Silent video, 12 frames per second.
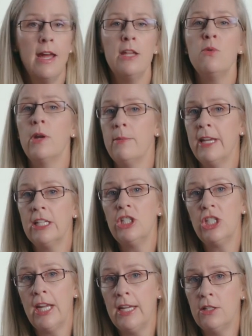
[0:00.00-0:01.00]
and you want to make a
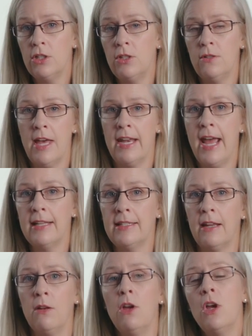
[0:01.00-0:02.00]
change to that
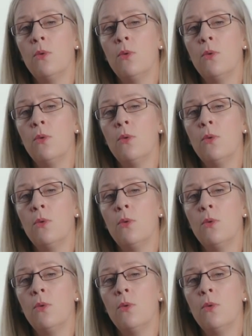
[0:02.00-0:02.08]
asset.